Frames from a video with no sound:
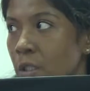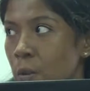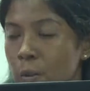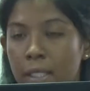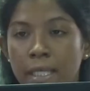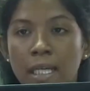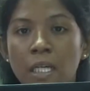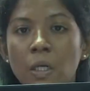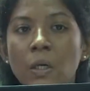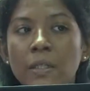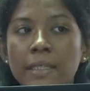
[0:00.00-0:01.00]

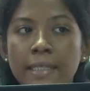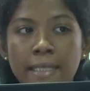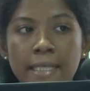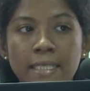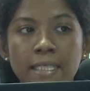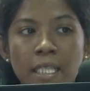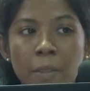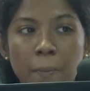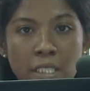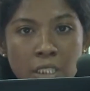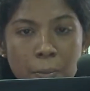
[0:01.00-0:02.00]
urea on
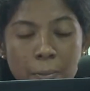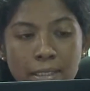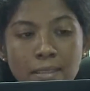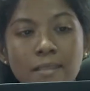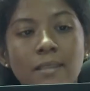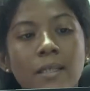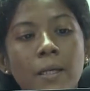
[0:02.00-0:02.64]
creatinine measurement